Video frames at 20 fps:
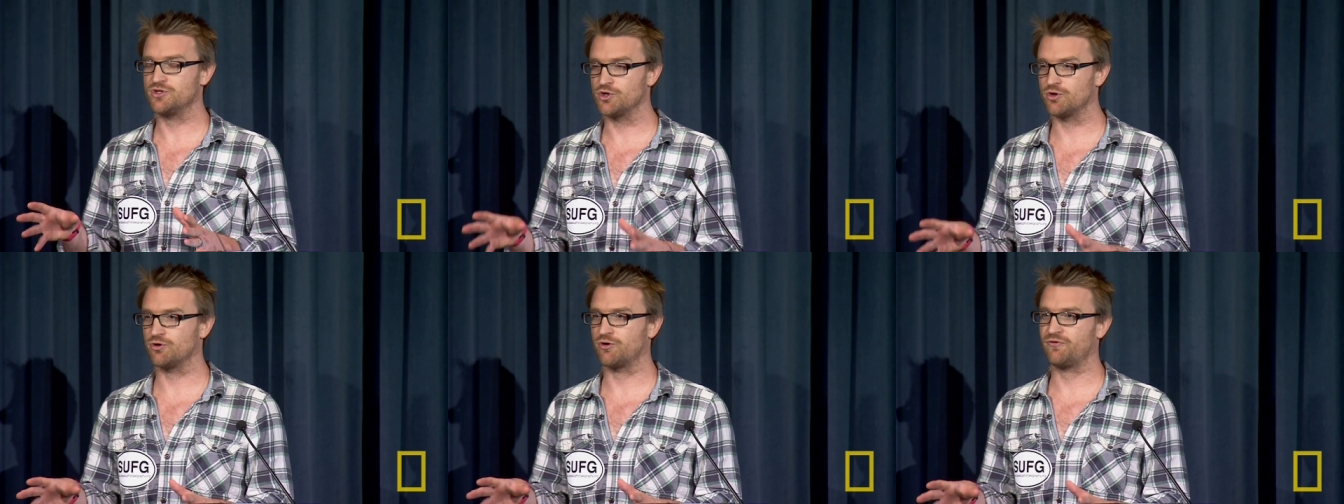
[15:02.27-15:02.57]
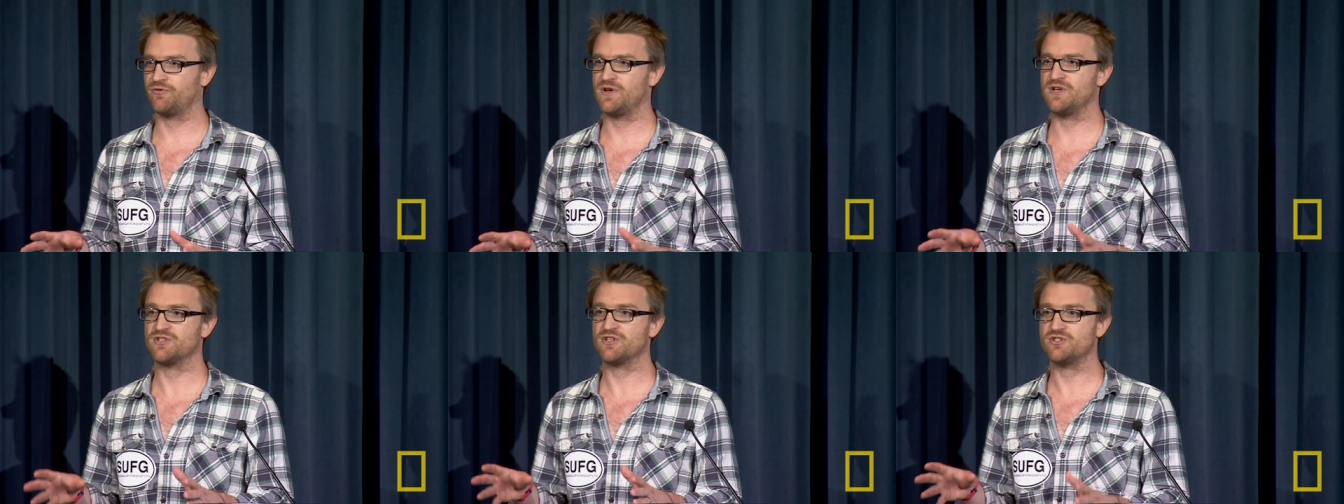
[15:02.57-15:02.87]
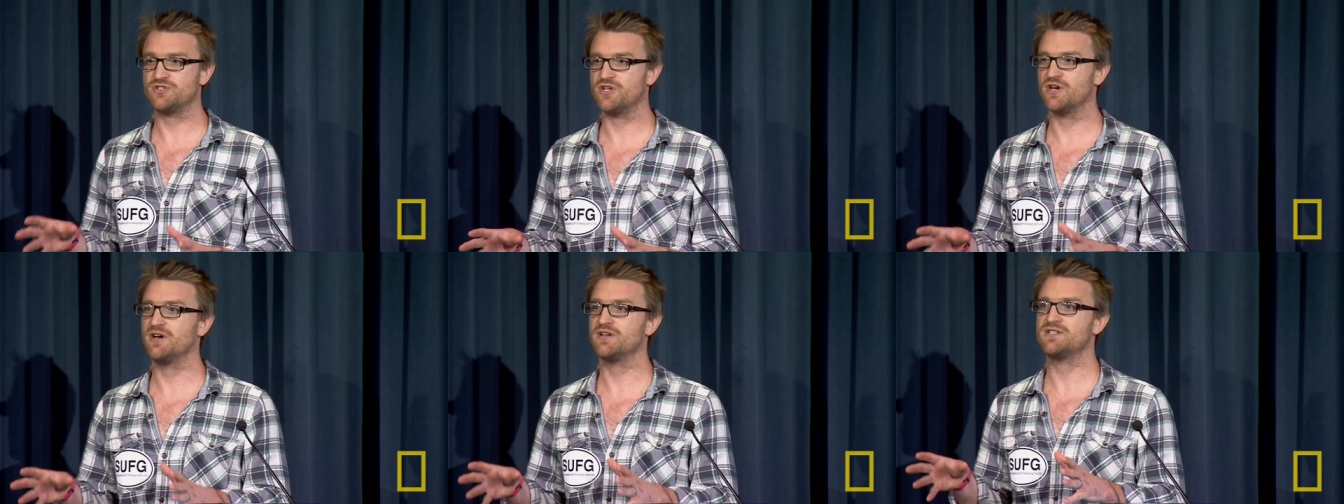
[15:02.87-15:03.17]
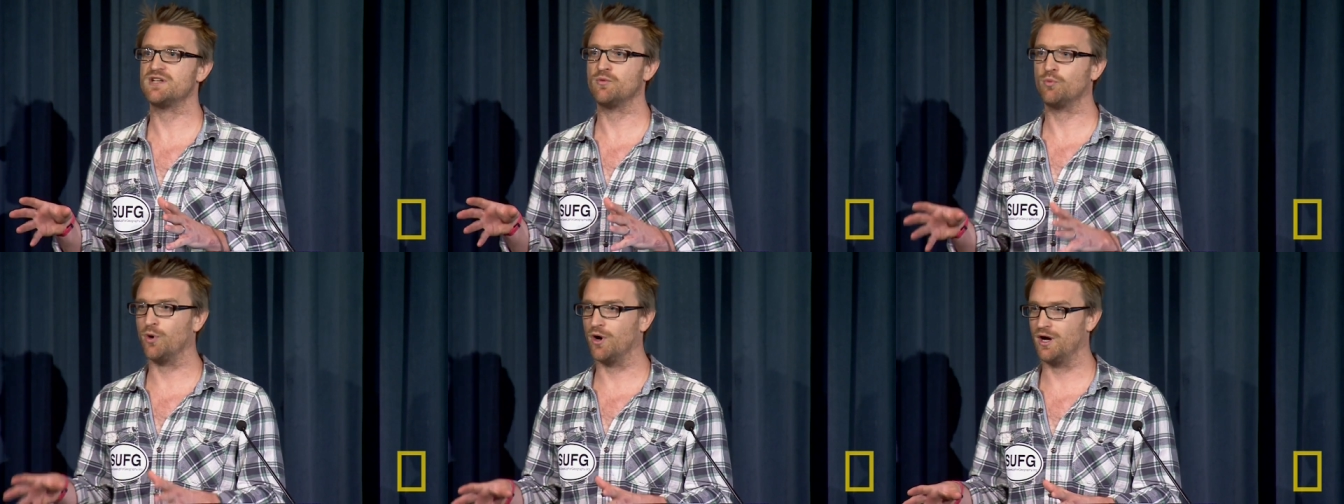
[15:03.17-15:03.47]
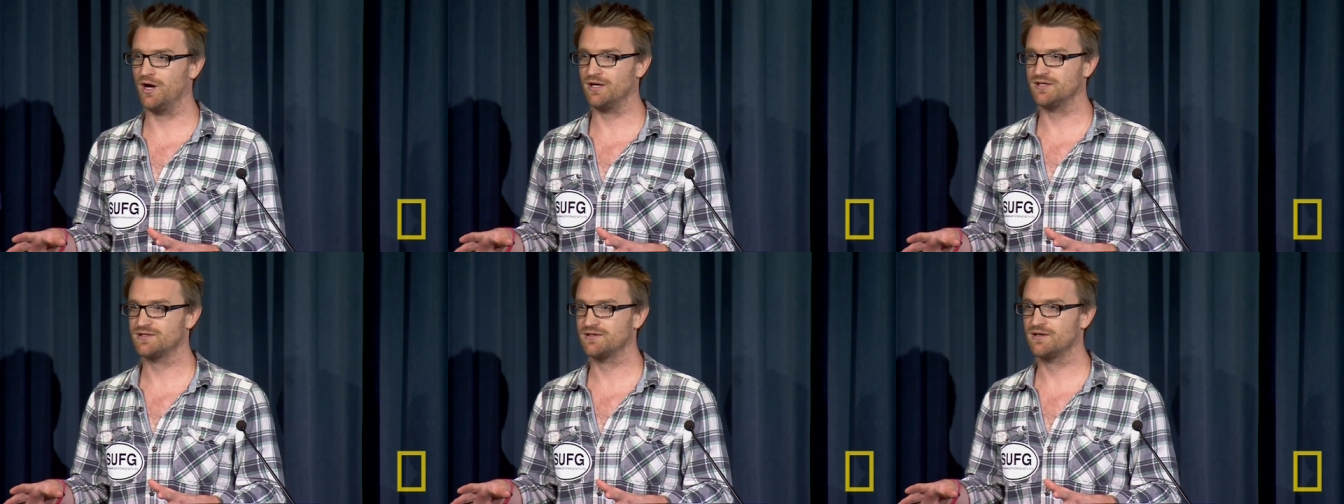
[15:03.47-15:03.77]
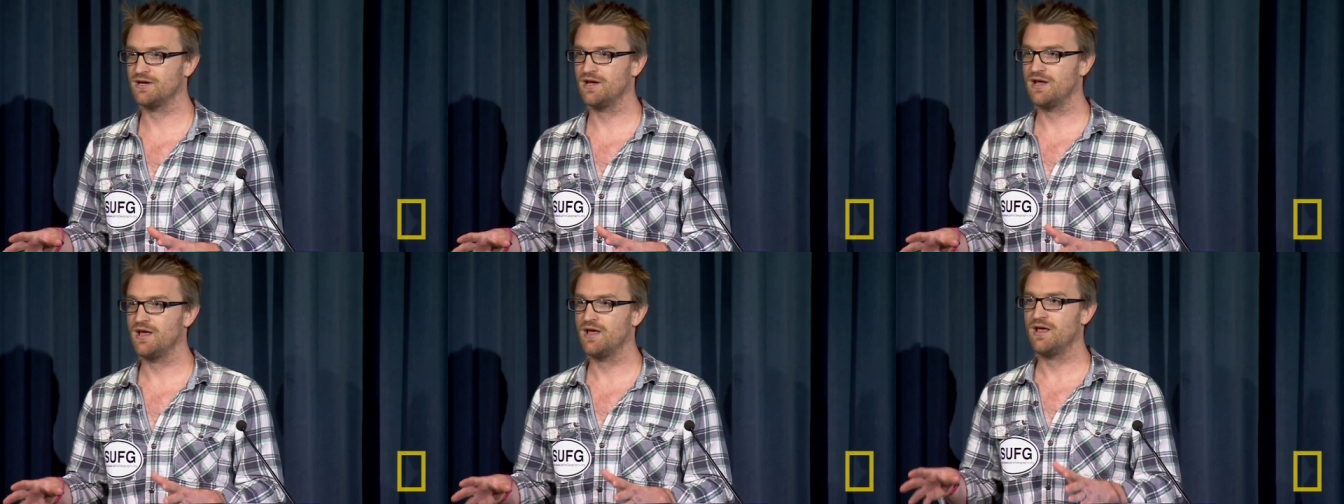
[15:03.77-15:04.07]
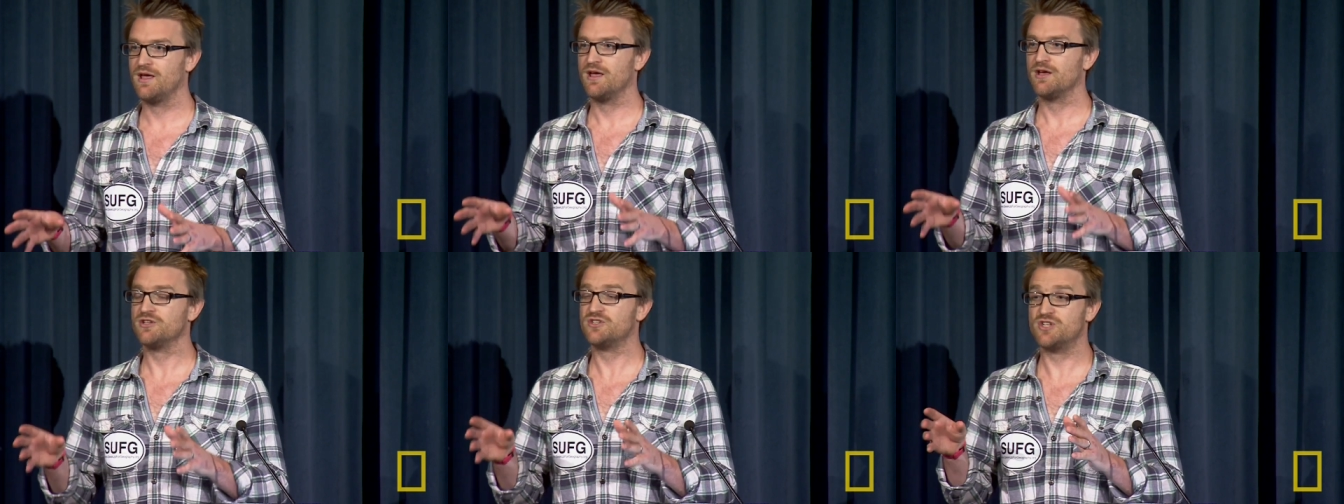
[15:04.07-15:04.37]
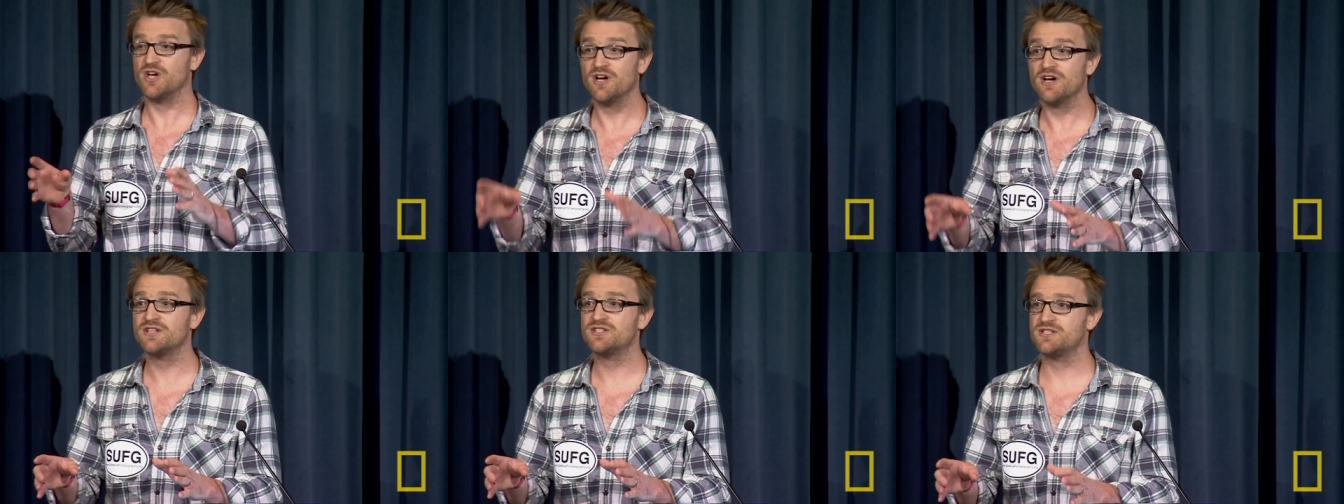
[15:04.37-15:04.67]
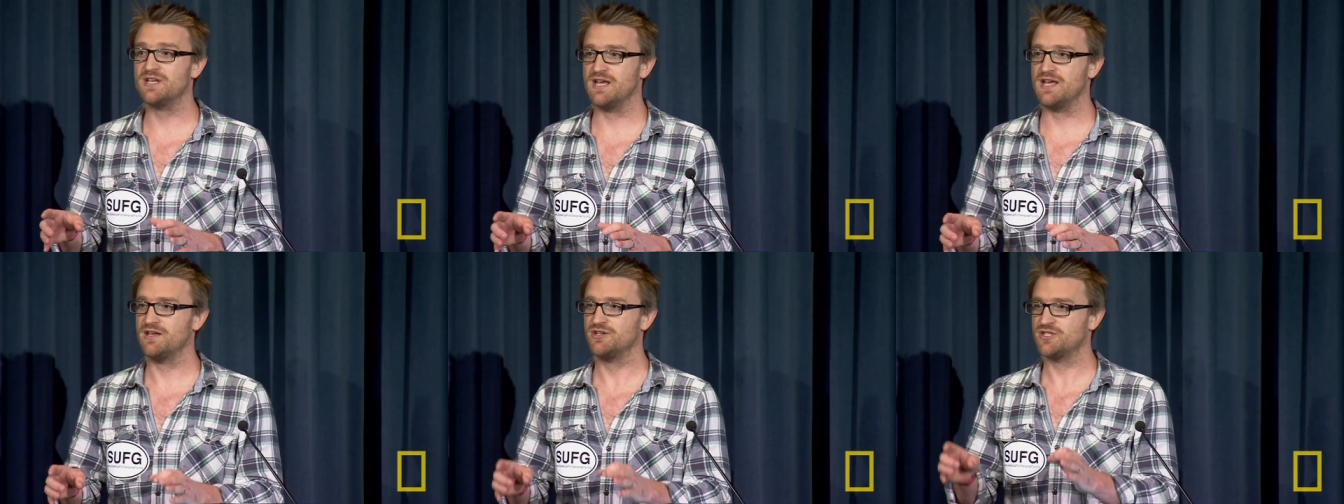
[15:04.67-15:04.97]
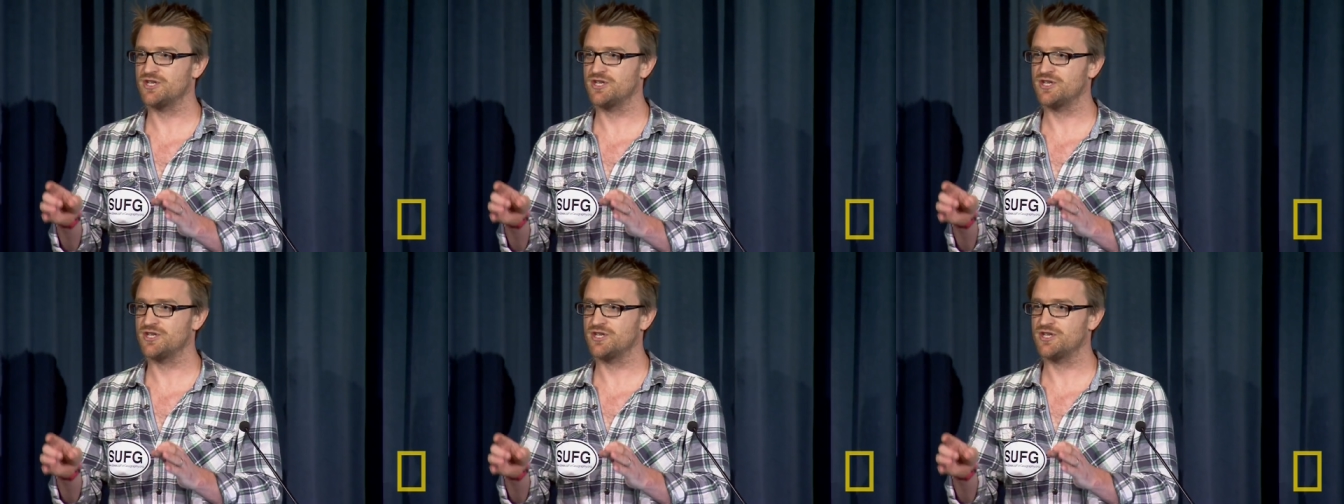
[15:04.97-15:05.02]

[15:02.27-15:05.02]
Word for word: geography is a dirty word. Dirty,